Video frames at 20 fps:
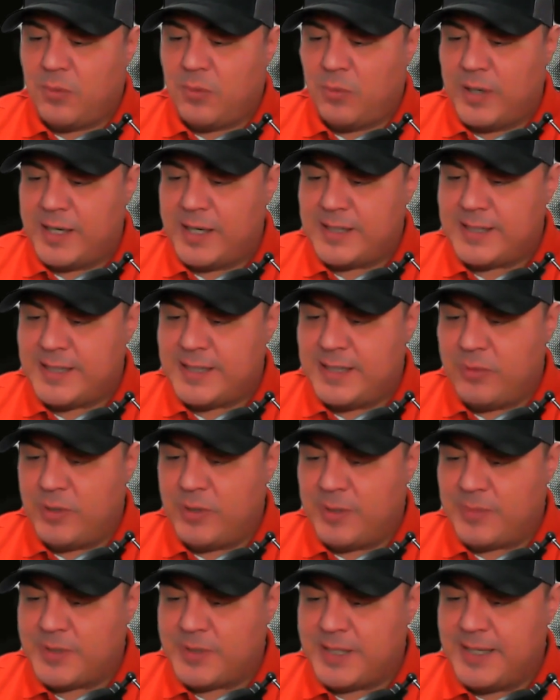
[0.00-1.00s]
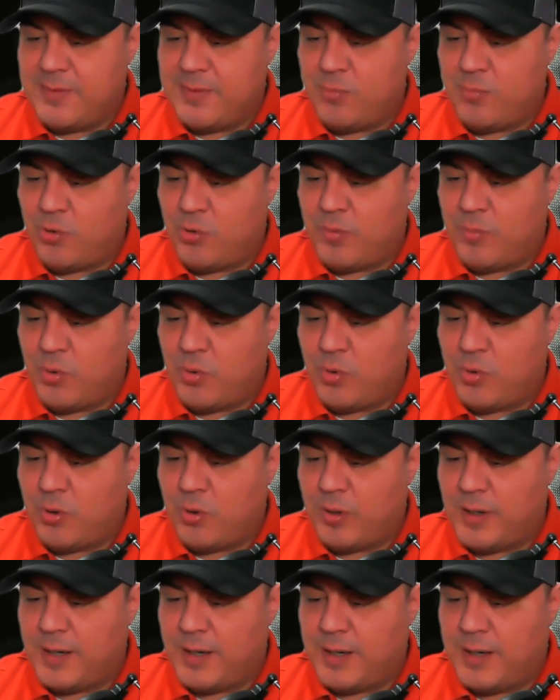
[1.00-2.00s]
what I see when I'm seeing more and
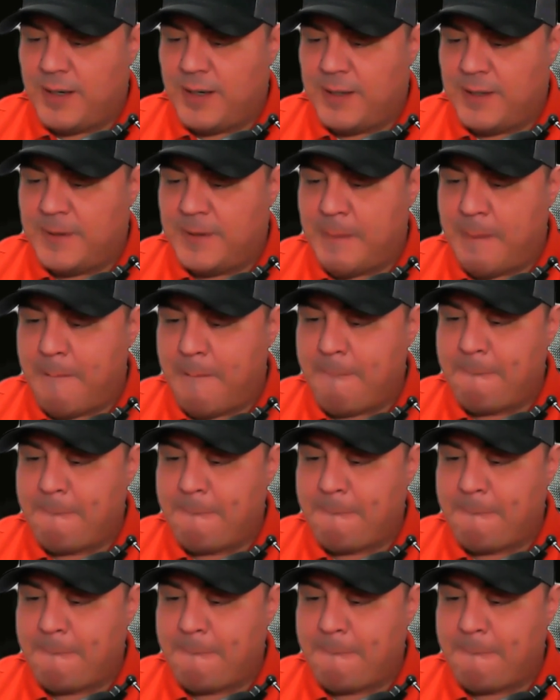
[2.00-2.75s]
more um